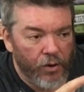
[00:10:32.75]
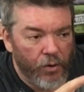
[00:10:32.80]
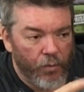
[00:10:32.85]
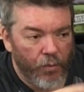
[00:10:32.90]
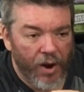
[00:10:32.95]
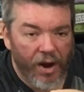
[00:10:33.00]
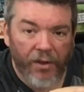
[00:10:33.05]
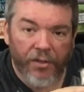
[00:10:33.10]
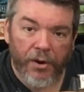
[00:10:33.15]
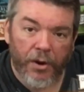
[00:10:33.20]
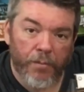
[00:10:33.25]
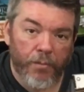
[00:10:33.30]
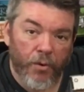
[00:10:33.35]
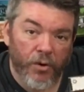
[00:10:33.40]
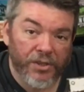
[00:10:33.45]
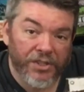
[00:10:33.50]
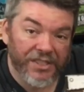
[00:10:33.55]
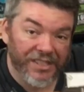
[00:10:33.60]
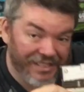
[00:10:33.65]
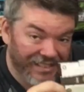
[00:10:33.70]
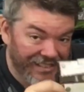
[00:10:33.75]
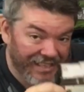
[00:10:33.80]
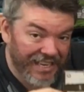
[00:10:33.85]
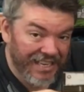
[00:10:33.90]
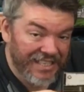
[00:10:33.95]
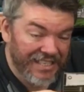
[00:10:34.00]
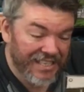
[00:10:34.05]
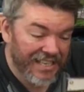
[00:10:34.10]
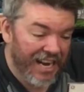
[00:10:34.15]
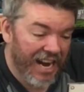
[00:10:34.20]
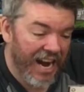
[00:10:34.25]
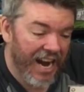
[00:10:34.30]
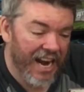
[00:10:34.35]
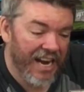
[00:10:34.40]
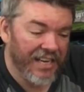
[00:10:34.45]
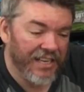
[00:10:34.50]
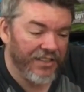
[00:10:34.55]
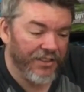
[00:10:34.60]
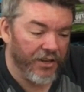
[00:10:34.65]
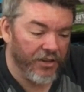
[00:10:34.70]
while they're more succinct
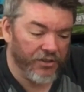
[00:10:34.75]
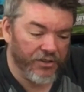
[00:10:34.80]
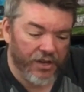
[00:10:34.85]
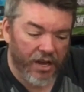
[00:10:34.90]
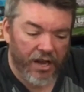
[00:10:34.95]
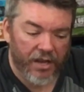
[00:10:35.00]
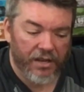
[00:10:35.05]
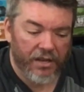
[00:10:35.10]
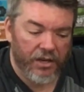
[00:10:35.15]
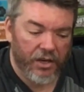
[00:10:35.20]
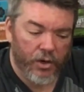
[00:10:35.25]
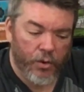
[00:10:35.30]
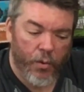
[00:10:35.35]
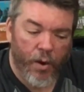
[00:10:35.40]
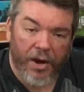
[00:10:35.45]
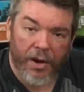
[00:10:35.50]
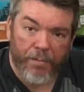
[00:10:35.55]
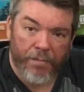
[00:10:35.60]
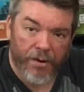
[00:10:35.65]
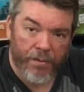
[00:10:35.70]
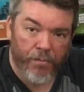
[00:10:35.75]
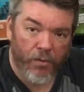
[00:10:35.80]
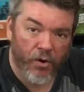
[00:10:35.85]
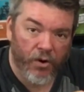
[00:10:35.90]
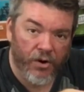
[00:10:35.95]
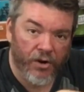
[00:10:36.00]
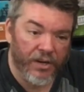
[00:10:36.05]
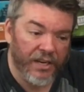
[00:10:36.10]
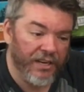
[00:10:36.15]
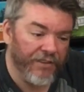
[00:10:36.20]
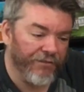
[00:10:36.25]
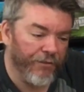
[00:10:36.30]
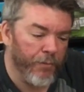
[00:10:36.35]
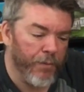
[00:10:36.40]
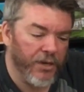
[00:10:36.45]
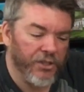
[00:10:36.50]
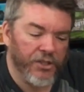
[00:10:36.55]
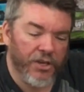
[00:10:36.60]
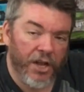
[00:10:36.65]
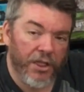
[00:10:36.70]
and there's quite a bit more
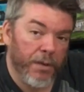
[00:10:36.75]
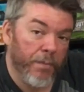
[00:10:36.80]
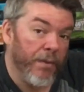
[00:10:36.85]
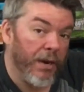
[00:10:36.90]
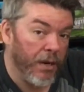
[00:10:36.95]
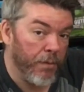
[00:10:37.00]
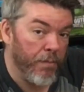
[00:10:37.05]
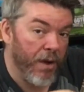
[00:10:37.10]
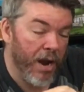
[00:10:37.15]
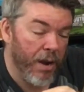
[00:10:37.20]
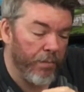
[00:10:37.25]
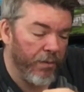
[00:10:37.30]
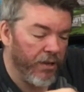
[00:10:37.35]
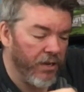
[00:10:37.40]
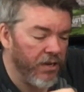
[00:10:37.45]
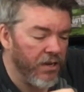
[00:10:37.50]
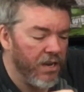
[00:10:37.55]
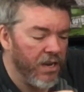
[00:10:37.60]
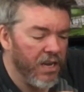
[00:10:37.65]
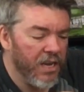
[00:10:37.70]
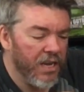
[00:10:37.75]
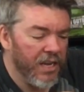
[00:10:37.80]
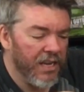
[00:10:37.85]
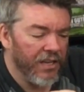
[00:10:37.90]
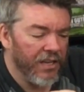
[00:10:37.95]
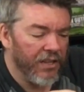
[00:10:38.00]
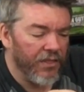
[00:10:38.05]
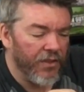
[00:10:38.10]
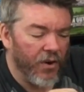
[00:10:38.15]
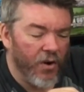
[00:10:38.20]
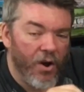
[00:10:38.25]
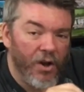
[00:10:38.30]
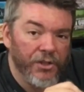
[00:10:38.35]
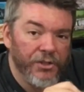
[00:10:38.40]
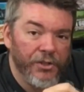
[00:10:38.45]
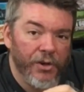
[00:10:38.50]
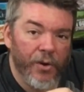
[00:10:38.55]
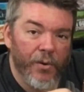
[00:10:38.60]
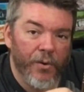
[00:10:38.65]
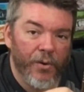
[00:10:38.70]
information on them, in my opinion, they're
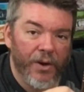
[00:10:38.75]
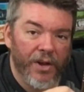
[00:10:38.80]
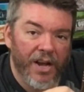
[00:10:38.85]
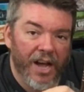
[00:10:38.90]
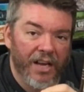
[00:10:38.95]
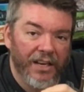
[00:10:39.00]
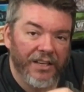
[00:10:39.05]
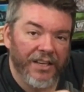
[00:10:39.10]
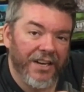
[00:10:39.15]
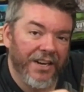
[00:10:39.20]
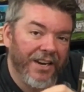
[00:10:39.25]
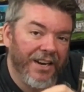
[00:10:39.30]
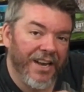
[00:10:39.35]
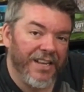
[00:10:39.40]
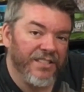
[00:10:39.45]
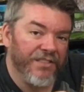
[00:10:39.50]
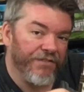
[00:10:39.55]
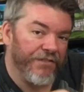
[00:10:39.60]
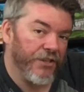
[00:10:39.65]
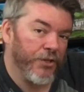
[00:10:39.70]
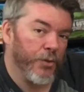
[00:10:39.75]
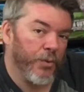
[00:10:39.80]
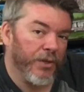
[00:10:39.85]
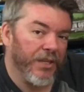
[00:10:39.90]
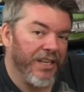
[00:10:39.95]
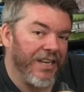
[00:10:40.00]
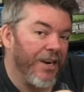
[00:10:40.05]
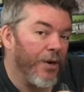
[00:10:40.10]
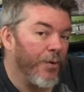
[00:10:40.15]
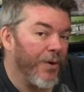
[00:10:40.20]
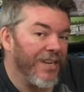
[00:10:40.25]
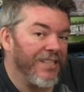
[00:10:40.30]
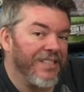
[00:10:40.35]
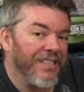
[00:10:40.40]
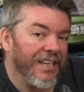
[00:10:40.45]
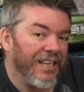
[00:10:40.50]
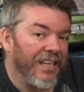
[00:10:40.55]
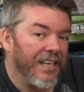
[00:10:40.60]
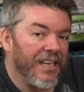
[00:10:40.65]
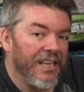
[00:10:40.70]
also a little less visually
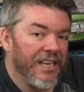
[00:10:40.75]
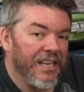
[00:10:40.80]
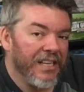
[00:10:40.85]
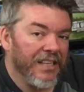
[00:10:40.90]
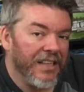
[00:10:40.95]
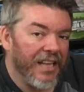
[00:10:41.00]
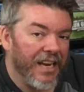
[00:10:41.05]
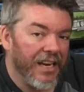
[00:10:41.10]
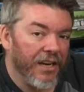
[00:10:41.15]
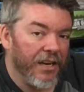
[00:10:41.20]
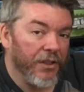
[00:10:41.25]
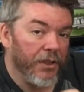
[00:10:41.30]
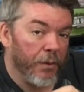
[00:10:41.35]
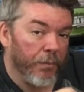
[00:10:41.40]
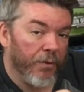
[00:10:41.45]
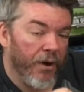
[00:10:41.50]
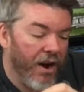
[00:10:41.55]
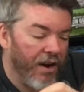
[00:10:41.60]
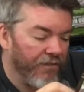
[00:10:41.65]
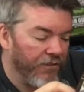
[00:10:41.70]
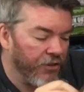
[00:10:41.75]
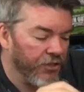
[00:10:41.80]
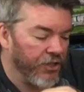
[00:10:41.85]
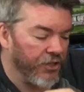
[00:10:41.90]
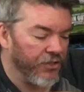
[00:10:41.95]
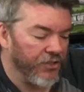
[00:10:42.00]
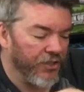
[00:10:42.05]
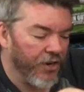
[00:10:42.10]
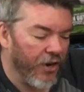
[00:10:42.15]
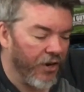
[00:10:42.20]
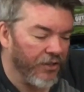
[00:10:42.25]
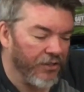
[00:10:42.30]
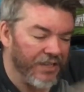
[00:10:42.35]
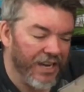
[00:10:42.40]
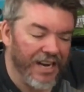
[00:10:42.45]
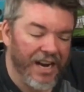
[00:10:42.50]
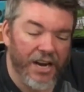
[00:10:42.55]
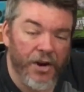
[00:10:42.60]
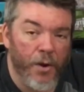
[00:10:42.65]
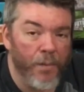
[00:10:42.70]
arresting than the prior version's cards.
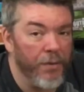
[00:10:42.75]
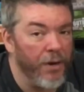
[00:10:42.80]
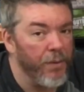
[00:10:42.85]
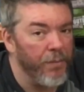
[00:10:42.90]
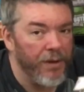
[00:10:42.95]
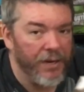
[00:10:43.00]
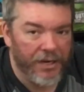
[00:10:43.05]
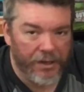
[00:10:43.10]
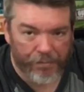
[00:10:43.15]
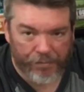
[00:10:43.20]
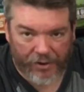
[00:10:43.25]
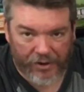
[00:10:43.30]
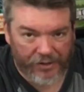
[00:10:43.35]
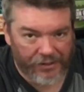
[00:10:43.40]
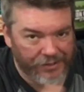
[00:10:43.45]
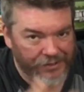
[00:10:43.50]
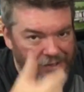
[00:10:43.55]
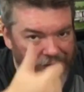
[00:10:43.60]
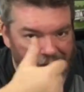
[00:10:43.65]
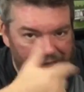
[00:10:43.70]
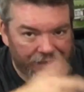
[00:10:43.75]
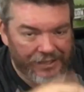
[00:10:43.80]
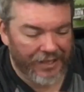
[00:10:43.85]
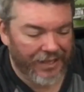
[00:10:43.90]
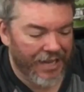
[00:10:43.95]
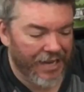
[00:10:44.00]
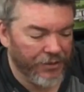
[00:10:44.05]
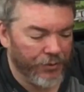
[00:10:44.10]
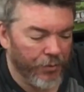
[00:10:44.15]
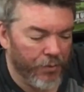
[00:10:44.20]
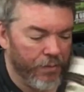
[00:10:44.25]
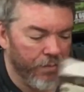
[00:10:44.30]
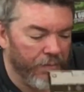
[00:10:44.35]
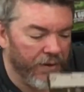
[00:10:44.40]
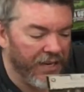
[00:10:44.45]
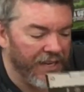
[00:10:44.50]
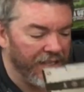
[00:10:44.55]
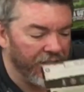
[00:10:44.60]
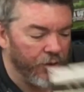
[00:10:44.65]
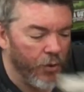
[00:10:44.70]
And I know I'm going to be comparing this a lot to the last one,
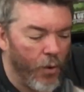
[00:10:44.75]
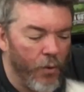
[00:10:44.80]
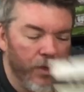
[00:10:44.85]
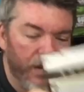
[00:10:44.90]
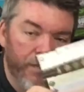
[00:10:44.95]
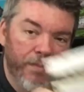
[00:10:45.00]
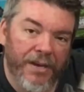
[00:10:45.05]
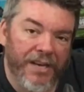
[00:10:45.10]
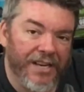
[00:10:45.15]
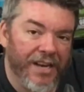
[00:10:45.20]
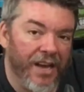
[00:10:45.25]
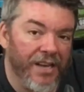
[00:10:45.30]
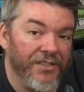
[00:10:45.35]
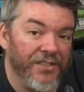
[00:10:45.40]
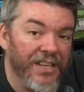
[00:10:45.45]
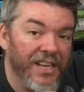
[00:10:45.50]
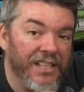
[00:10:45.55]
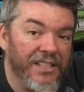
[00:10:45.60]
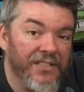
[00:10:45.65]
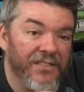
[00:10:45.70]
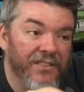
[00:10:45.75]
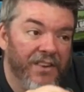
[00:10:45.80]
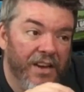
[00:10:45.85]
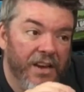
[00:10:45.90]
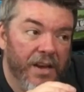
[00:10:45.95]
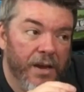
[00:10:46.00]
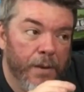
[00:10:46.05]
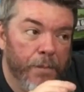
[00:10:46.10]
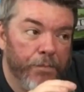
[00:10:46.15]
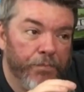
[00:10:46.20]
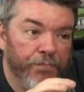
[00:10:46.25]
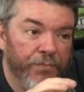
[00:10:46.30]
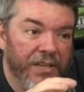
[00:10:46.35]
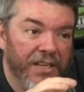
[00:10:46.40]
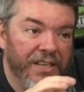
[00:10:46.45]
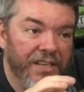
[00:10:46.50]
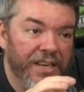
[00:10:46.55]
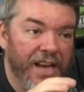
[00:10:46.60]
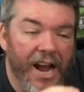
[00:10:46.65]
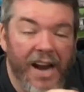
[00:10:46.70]
but it's only because it's
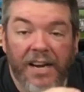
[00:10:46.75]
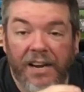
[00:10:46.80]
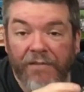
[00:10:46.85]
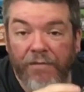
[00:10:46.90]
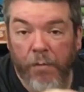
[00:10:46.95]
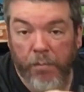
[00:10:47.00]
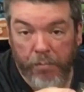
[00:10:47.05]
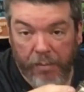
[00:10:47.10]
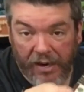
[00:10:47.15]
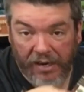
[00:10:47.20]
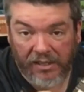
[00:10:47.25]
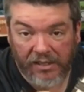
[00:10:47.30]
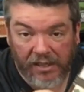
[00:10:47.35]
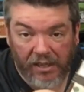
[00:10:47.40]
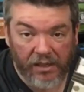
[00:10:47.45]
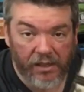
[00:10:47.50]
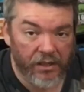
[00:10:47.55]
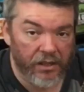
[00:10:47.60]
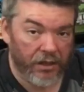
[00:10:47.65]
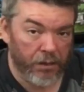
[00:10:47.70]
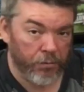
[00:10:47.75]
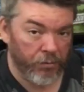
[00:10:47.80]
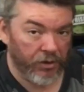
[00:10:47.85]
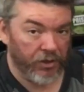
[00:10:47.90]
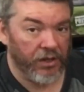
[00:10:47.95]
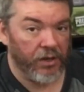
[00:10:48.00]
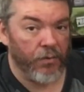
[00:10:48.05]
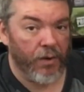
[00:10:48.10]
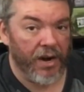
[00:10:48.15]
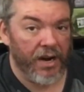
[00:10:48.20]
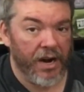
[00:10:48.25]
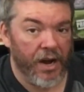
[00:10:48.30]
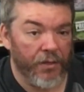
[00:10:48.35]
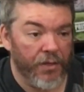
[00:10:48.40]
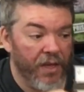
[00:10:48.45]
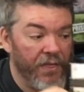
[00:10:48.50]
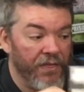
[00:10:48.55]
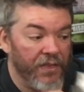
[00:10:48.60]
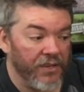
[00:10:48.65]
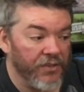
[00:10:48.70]
kind of a big deal in the community right now
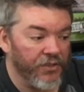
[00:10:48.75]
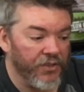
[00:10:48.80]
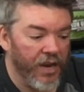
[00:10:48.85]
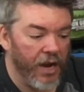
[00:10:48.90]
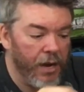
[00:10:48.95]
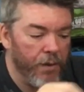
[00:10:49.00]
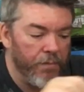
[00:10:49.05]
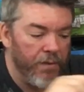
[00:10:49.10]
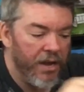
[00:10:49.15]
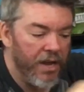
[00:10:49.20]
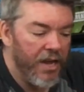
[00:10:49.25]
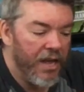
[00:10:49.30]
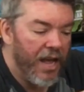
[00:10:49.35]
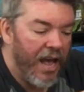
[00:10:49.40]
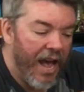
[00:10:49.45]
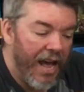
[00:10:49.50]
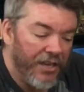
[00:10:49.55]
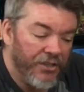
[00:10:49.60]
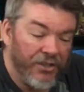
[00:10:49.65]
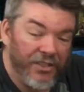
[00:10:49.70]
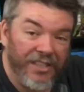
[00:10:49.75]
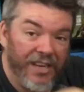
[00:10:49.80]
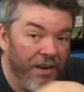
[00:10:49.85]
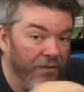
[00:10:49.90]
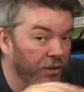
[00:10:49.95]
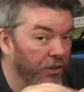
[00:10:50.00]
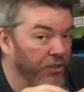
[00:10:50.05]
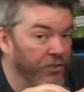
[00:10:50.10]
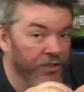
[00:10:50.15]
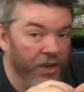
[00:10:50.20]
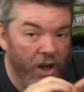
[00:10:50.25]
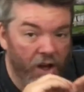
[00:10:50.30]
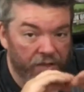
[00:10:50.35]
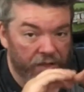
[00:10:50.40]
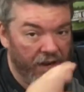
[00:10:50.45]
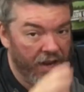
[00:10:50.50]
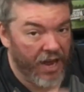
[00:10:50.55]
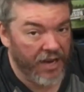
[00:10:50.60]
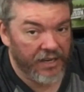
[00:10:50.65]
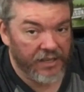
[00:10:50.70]
that this game actually ever saw
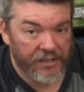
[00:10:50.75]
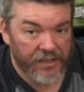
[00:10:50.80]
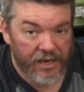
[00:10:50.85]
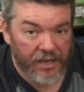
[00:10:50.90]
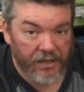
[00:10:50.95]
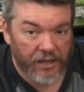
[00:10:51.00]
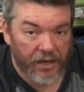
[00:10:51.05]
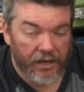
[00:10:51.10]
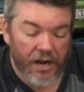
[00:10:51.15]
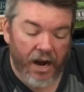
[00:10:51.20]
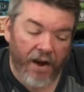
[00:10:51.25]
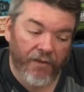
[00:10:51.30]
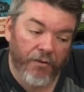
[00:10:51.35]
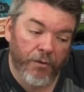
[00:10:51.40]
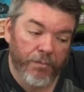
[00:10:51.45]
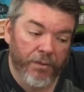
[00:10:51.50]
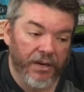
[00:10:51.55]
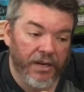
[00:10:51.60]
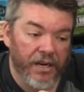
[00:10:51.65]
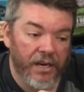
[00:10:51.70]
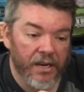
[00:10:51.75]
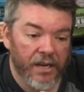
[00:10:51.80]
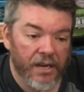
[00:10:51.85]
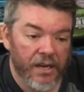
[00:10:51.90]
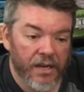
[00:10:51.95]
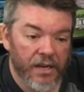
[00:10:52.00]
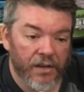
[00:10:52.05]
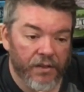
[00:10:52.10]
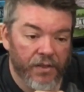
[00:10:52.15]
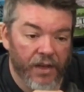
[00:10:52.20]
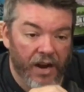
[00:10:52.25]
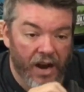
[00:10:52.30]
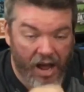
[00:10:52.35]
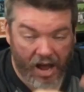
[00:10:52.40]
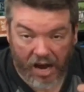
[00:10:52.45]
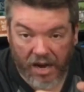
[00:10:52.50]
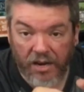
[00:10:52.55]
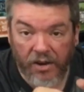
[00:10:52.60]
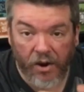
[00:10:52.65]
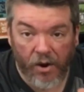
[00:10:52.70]
the light of day again. Everybody that
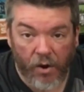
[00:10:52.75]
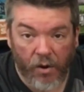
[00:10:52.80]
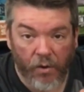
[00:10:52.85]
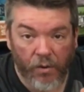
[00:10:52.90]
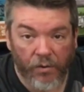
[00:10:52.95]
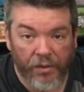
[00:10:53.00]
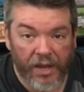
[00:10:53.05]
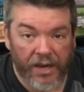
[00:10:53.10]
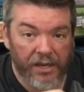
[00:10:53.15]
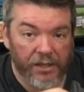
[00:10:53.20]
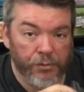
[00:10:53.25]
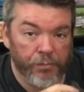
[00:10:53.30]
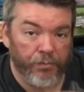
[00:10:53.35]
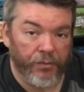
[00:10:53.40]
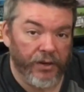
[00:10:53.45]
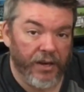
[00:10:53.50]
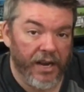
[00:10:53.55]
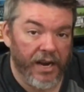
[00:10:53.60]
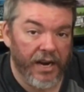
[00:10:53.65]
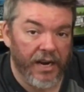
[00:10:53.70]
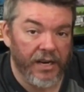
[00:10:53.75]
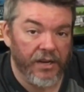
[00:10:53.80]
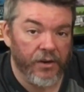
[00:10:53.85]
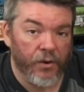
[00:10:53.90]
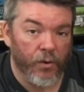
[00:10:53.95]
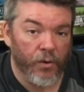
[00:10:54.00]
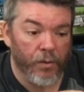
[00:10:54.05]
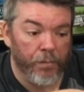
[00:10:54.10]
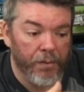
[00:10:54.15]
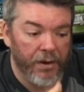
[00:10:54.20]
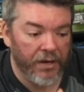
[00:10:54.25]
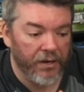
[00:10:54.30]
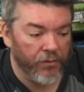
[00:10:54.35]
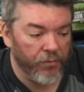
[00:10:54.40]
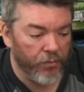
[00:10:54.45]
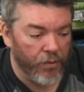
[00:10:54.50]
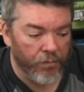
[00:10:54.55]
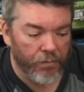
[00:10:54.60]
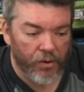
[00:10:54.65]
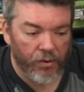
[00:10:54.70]
I know that has played or
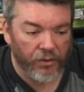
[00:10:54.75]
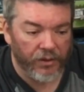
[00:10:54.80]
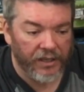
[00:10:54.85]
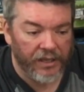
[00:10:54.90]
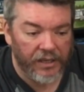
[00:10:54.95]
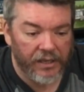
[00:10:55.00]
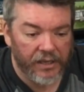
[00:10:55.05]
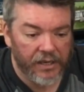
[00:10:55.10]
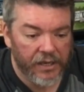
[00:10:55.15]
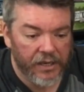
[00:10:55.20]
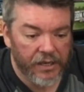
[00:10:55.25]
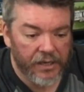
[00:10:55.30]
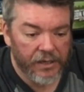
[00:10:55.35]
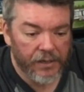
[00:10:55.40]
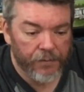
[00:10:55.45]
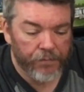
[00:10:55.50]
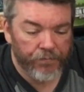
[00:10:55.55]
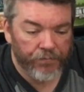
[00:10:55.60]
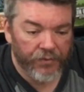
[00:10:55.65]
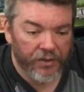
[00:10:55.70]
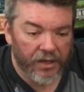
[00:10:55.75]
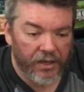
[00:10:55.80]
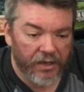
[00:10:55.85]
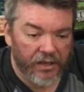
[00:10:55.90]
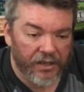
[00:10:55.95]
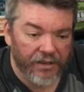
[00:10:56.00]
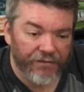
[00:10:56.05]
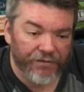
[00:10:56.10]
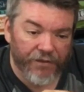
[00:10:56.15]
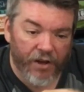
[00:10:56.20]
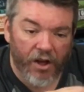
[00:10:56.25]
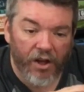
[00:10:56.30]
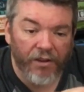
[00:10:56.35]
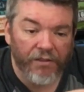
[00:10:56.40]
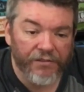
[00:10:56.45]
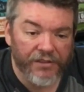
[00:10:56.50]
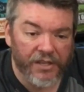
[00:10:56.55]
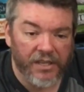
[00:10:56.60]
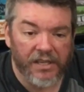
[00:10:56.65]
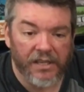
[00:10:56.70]
been remotely
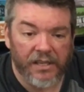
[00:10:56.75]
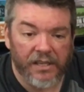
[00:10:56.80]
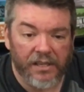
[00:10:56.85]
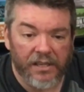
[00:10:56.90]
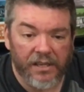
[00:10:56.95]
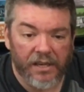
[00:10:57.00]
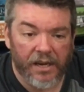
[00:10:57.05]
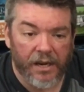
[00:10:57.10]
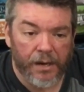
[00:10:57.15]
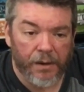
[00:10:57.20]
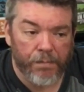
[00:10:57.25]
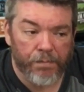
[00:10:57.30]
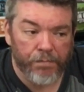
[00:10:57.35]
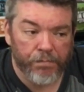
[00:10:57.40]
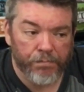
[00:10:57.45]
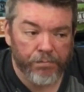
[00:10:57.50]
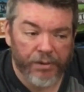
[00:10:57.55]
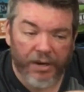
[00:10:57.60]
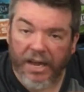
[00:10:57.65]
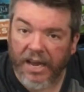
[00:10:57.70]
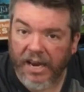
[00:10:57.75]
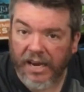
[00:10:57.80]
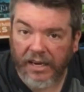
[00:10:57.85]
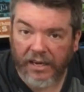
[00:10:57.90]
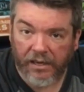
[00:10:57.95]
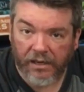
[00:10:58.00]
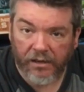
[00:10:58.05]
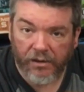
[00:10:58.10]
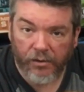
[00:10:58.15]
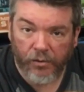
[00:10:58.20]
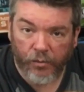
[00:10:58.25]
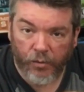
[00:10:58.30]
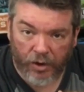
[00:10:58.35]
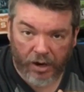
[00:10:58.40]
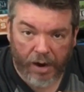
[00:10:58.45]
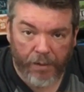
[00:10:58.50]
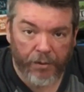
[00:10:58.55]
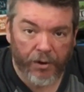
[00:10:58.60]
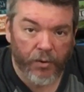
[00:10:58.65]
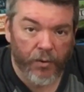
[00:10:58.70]
involved in playing
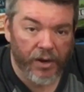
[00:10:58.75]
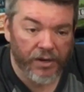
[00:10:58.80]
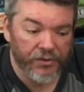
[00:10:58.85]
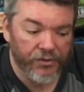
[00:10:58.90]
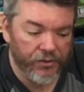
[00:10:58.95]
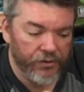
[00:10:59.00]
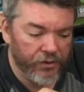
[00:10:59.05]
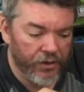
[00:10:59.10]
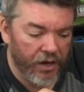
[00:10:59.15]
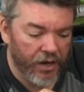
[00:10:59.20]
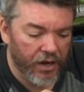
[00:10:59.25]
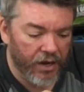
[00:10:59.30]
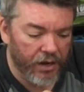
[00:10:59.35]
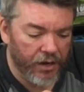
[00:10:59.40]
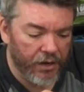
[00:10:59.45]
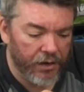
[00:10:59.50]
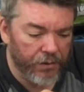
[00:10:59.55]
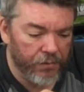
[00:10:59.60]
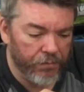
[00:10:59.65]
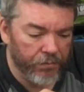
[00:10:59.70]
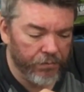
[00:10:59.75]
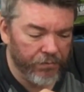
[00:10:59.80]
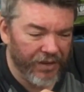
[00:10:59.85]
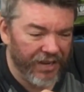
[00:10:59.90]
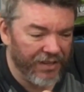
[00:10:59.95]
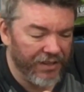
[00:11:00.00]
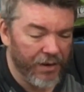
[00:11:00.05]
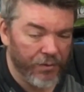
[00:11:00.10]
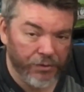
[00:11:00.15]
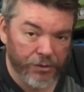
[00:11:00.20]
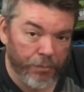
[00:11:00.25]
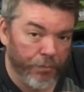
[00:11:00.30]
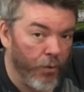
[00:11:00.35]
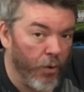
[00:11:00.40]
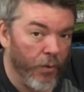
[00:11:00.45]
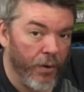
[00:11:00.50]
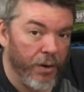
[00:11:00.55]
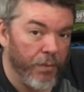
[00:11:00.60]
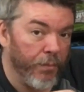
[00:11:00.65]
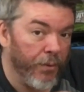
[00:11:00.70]
Warhammer Quest. That was a
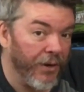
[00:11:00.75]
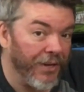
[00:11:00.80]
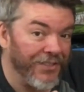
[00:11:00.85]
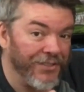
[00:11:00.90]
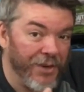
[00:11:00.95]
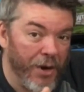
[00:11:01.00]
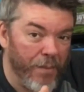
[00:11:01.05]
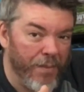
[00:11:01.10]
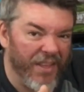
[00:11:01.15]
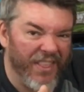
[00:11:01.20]
poor way to put it. Sorry